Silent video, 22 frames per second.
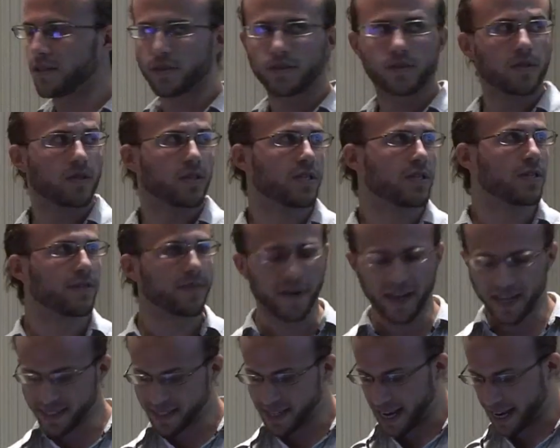so the
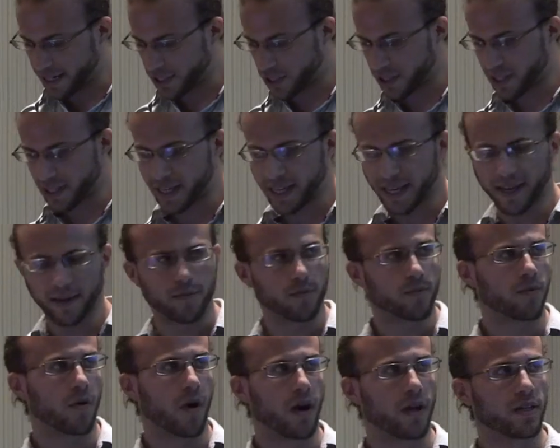device actually
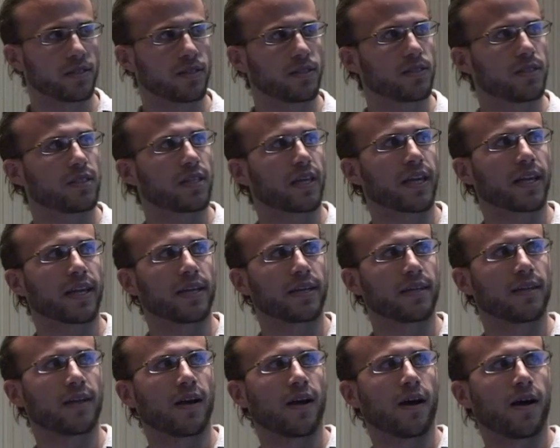runs
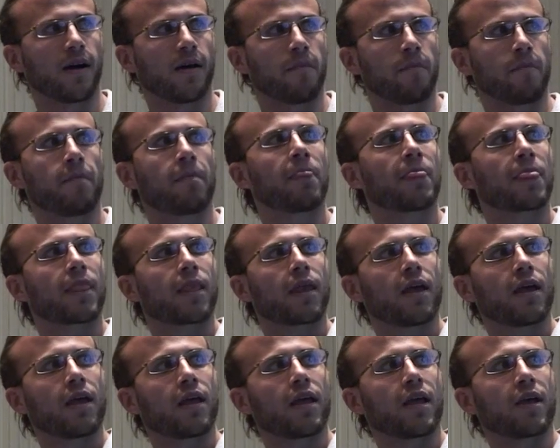in um,
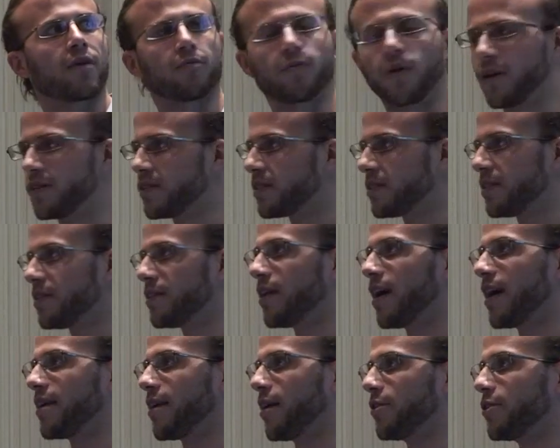it runs in the
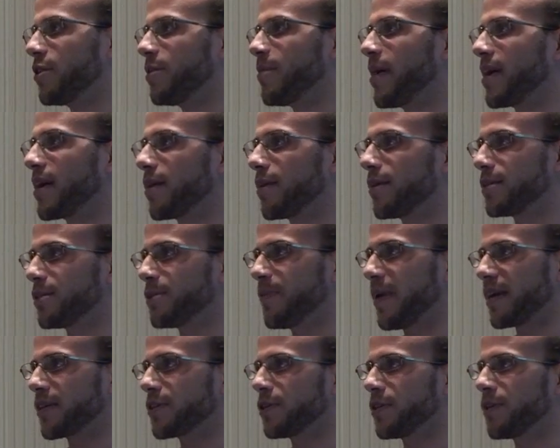900 megahertz
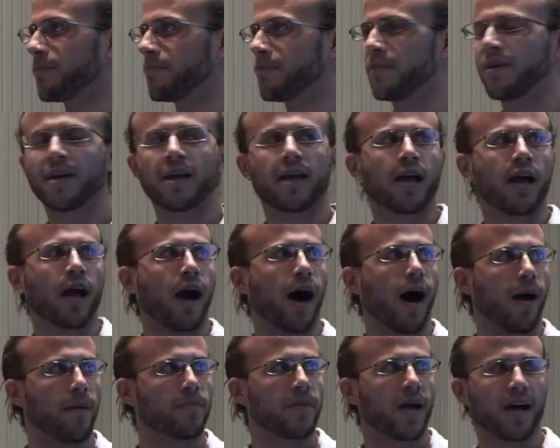spectrum.
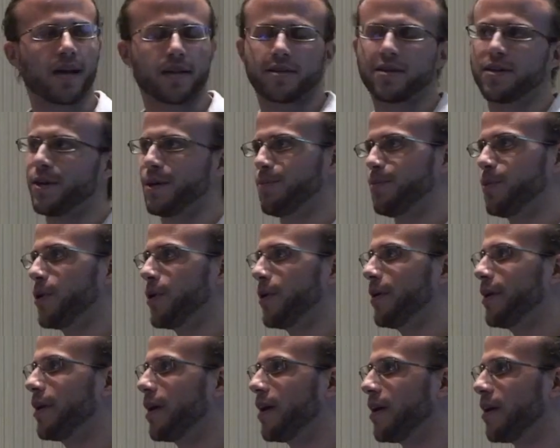I'm not gonna
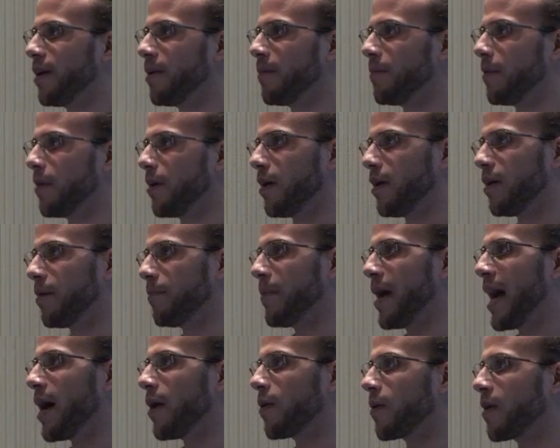put a, a
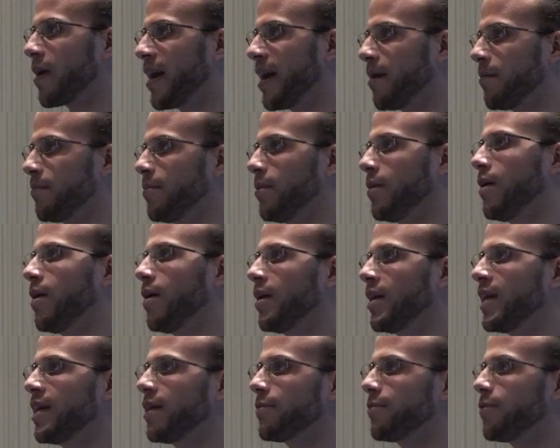power amp on
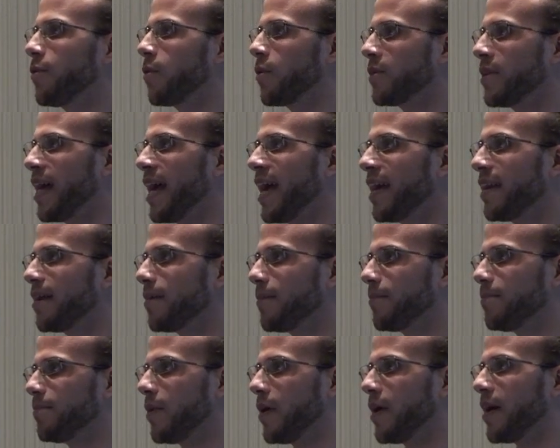it for
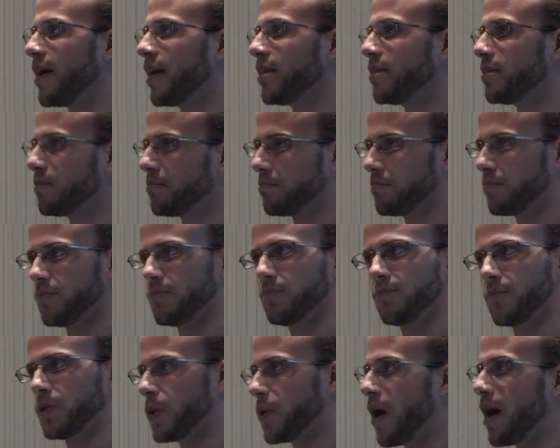that, but
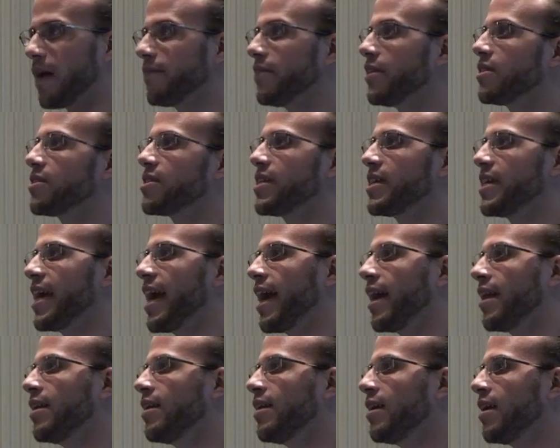you obviously
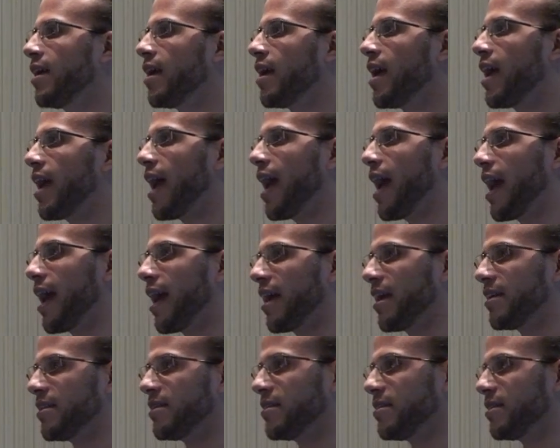can,
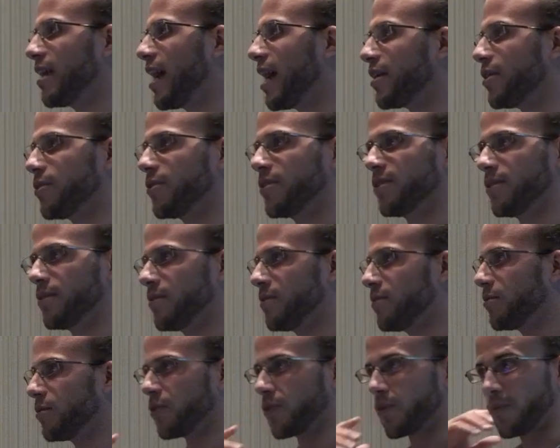and yeah, you
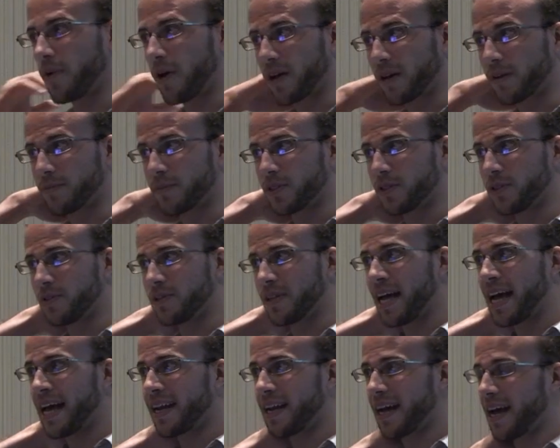can. You're welcome to do
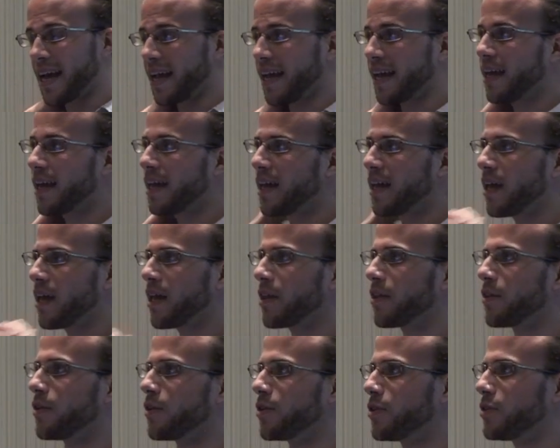that. I,
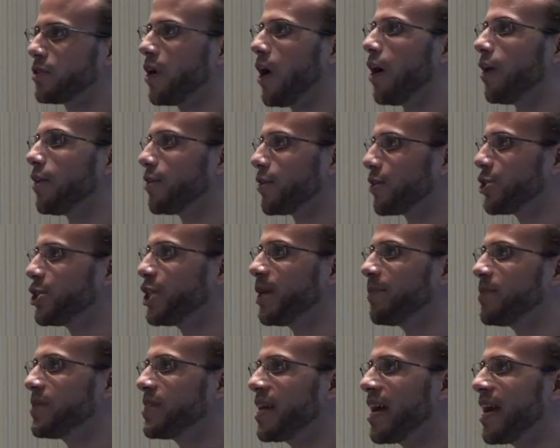there's other
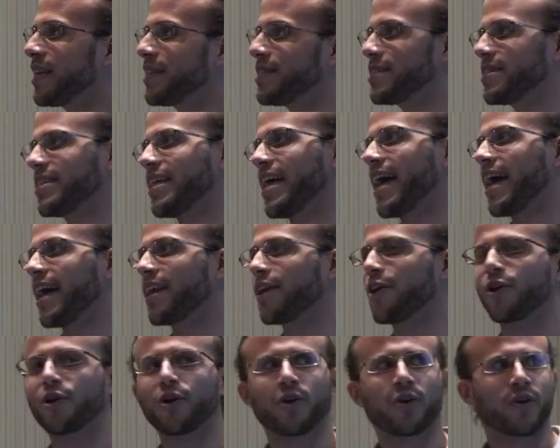chipsets
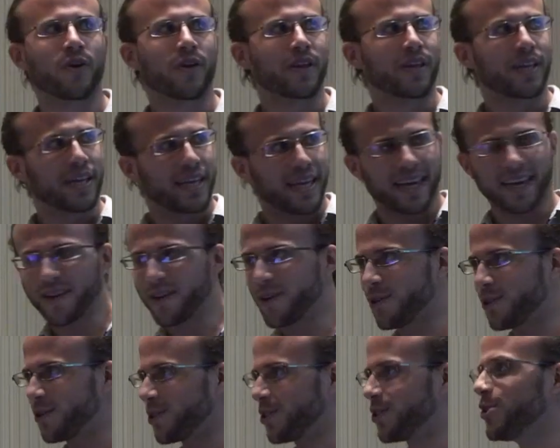that
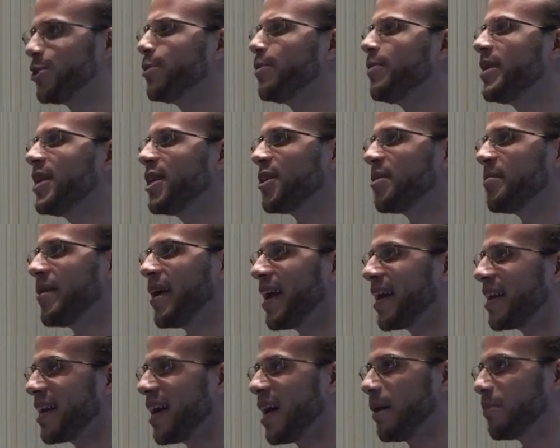kill the two meter
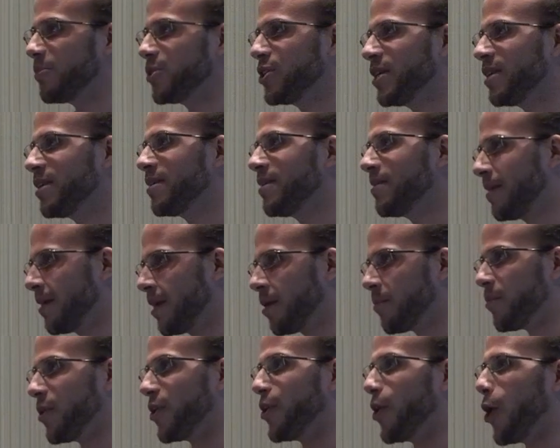band option,
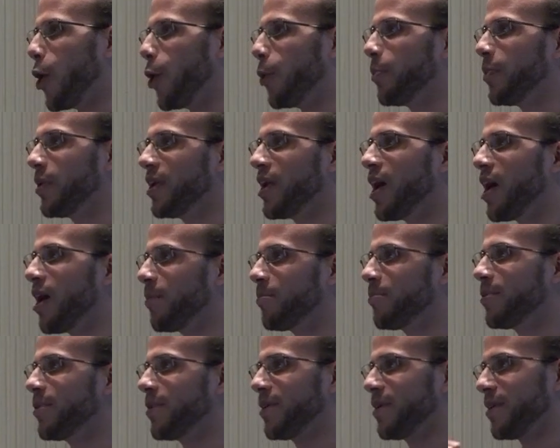but open
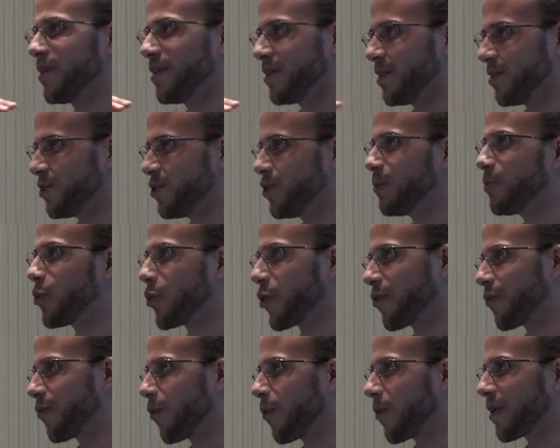up the
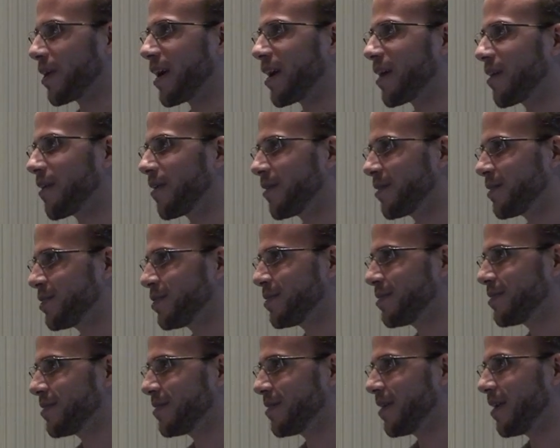2.4
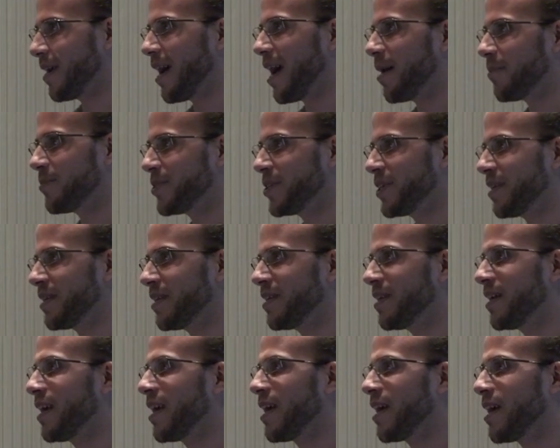gigahertz
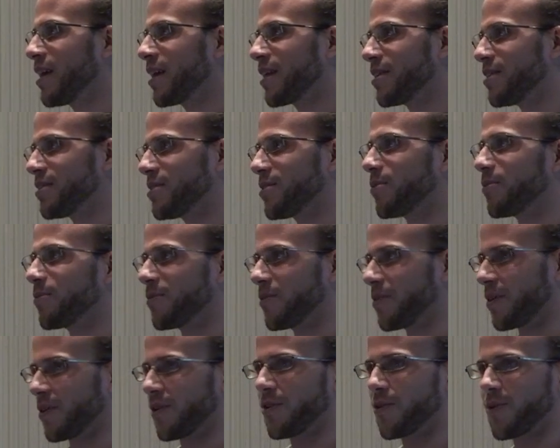option because the,
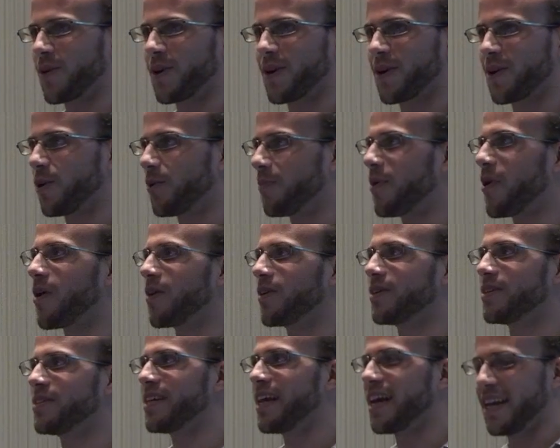the critical
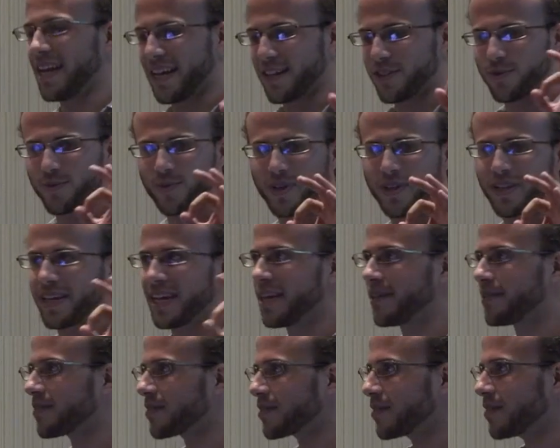part is that it's really